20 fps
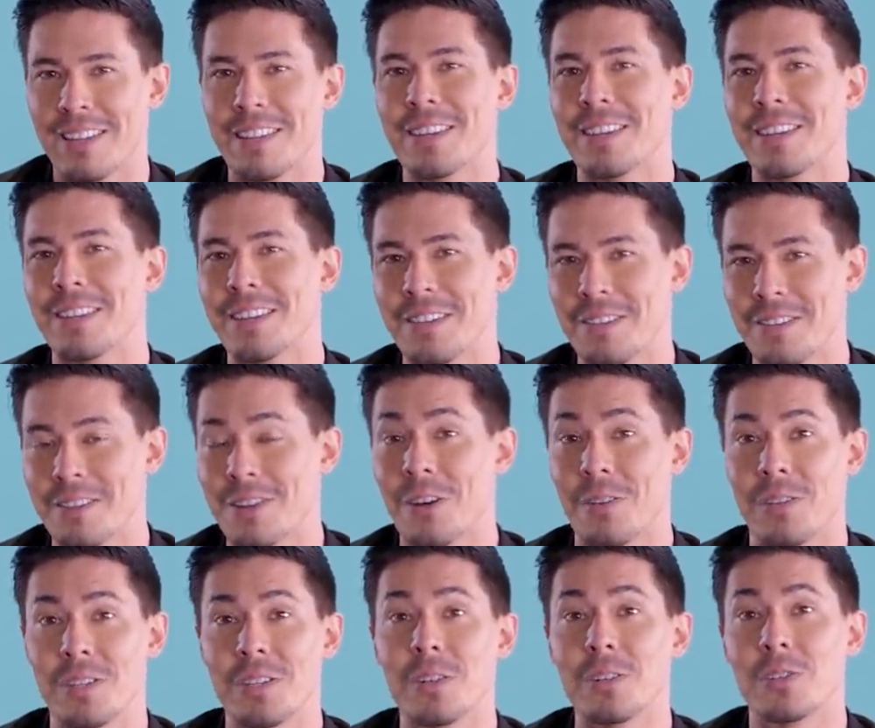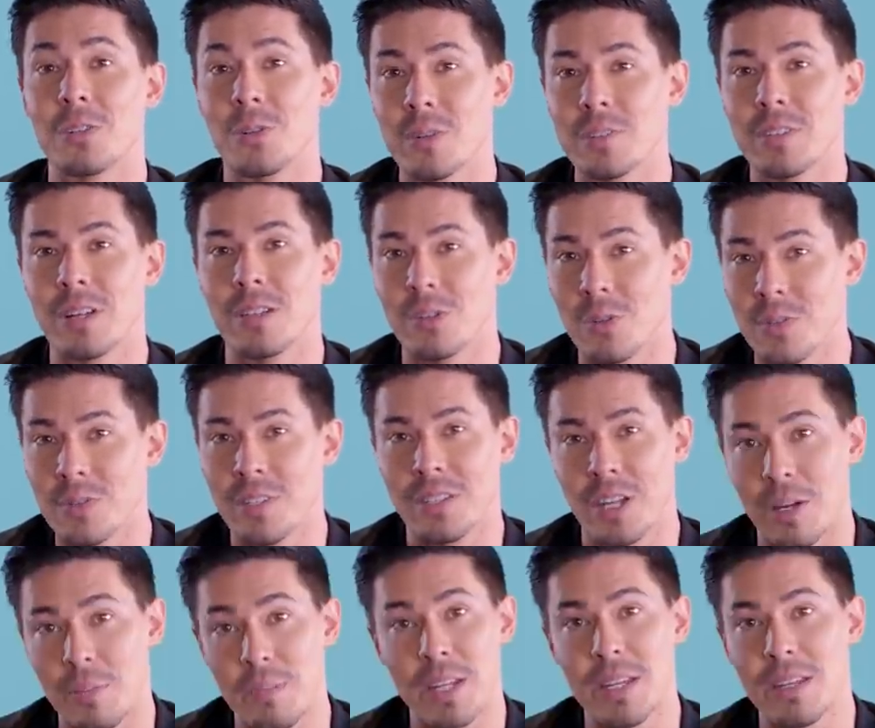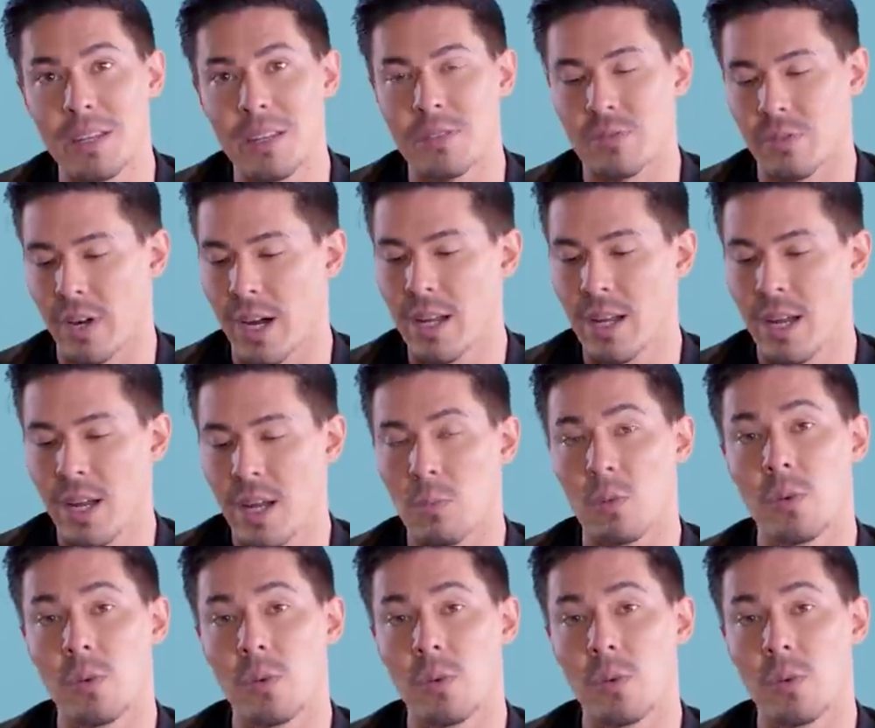Yakuza losing their pinkies, right?